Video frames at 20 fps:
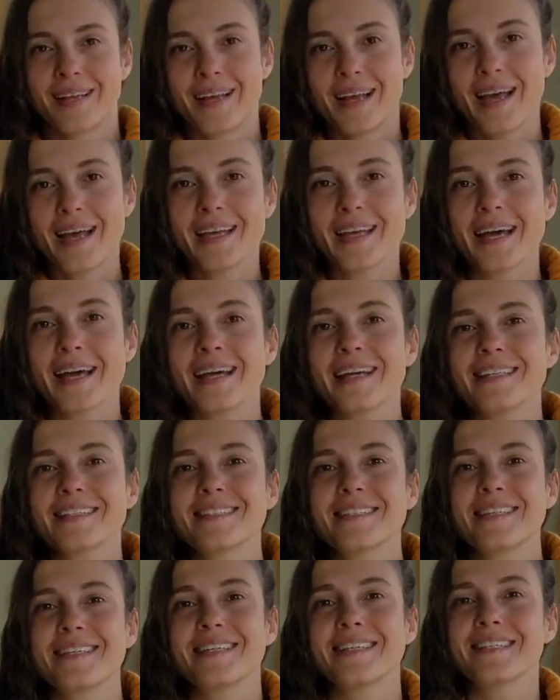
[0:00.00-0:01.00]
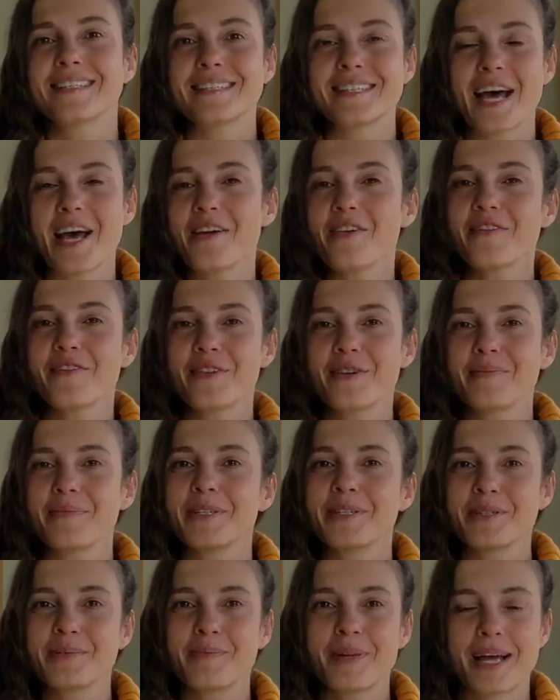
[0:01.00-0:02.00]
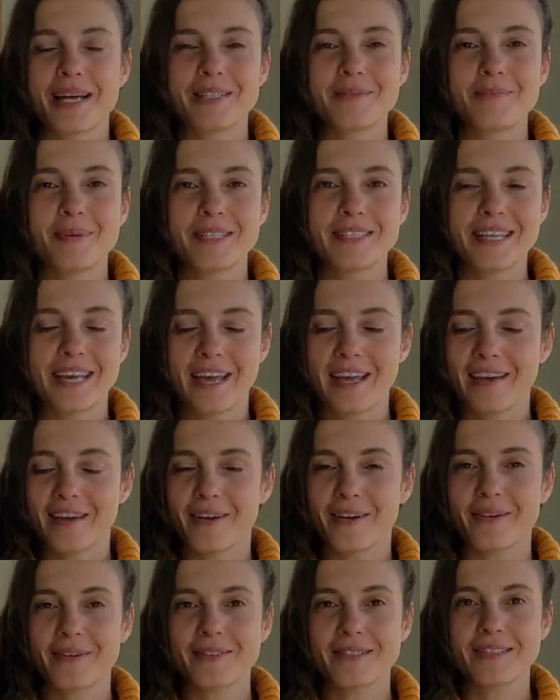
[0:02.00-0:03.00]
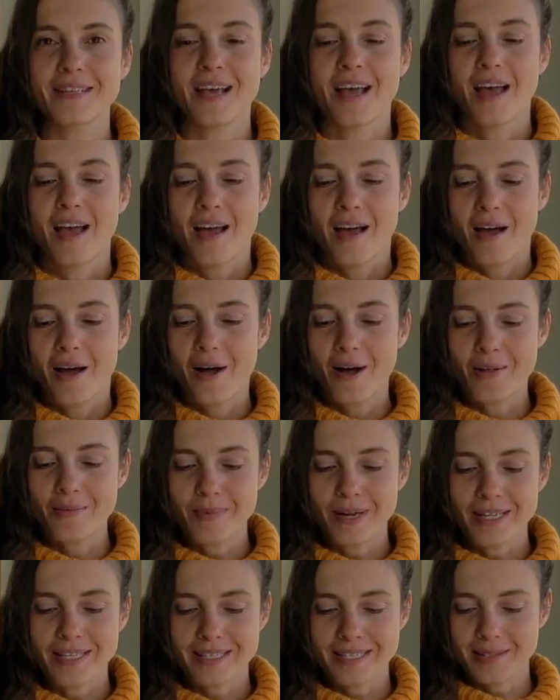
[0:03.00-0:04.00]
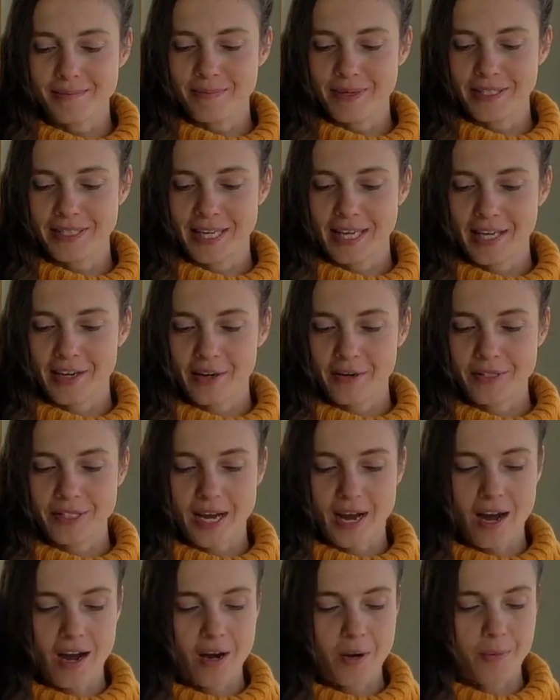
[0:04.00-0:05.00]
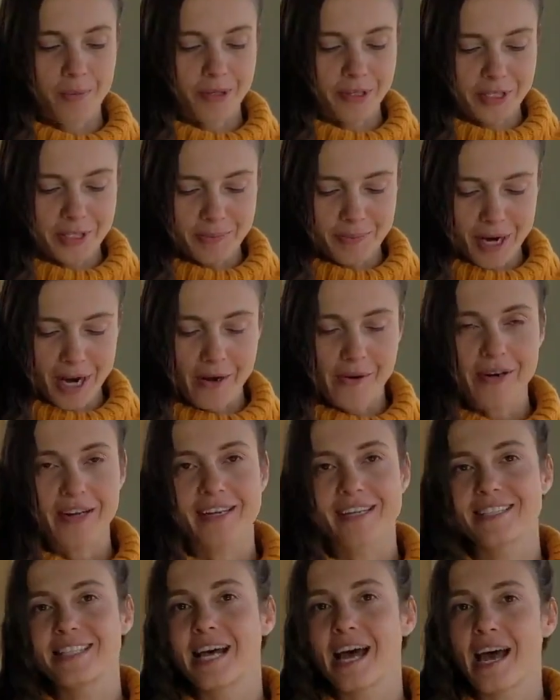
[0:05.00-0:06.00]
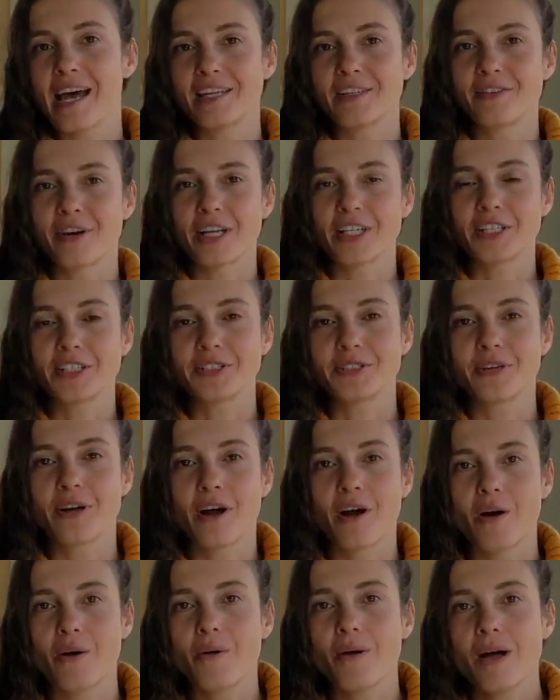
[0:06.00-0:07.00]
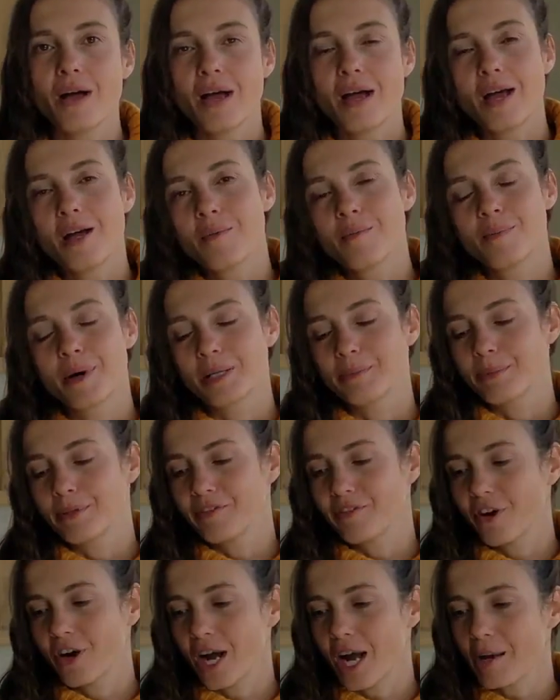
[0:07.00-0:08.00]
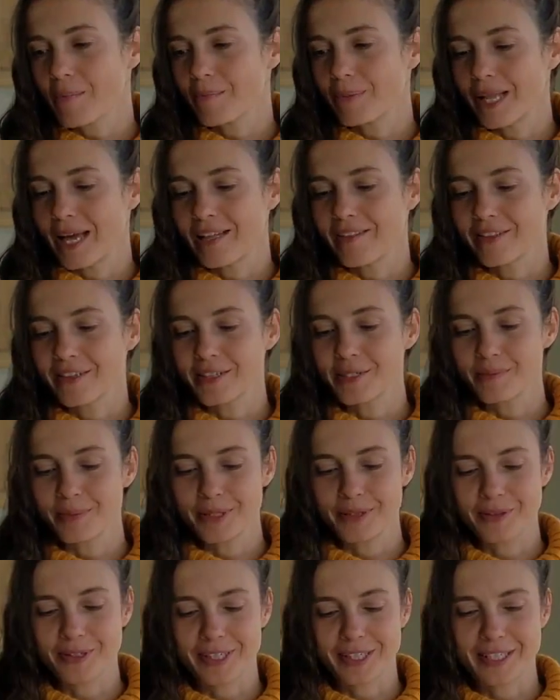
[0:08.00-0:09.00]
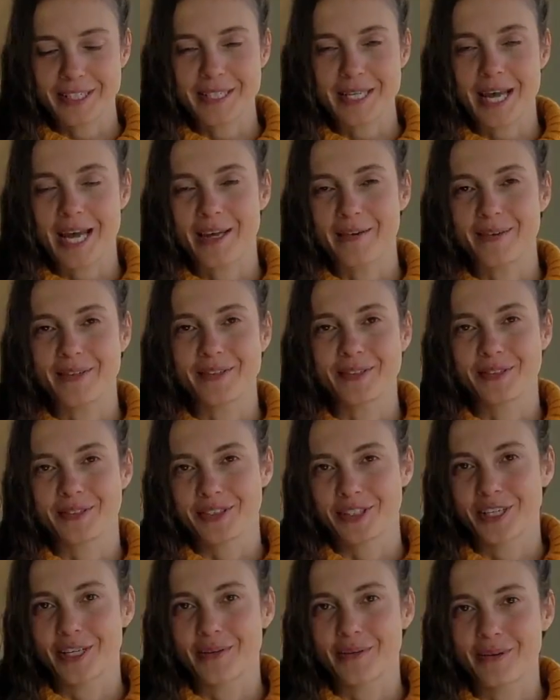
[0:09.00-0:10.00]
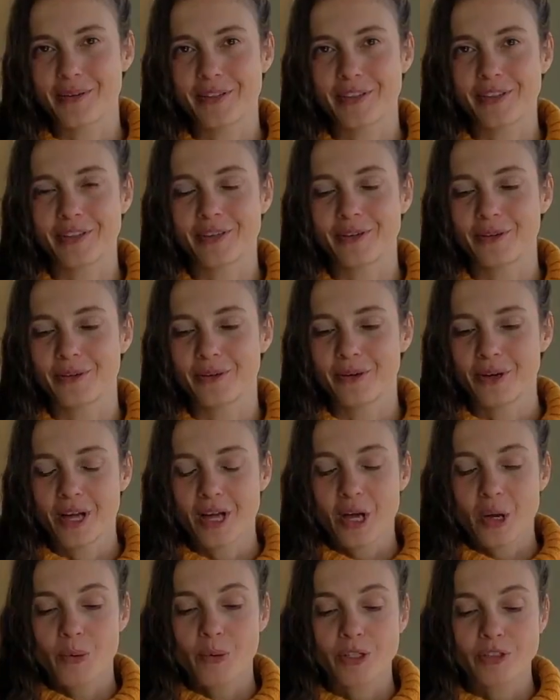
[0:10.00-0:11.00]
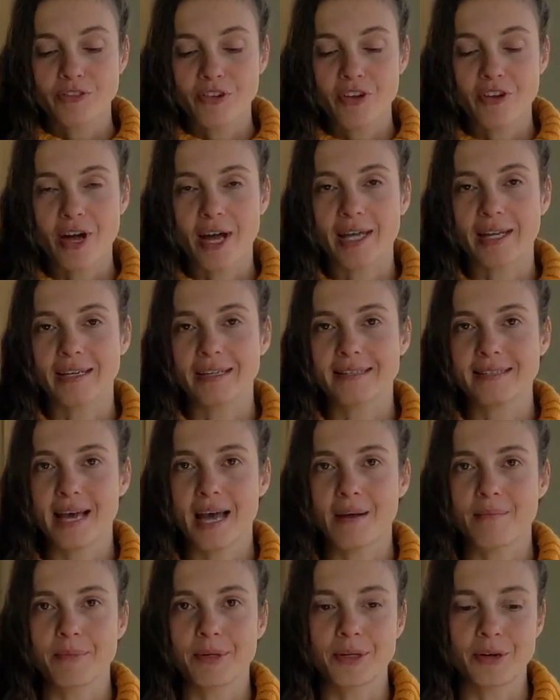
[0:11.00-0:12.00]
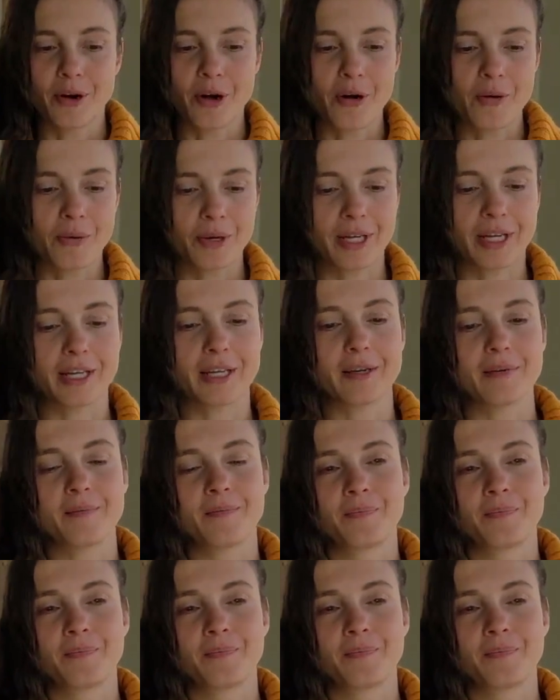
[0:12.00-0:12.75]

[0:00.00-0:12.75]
Hi guys, it's time for me to plant potatoes. All my seed potatoes are pre-sprouted and ready to go, but before I plant these beauties, I want to share with you what varieties I'm growing.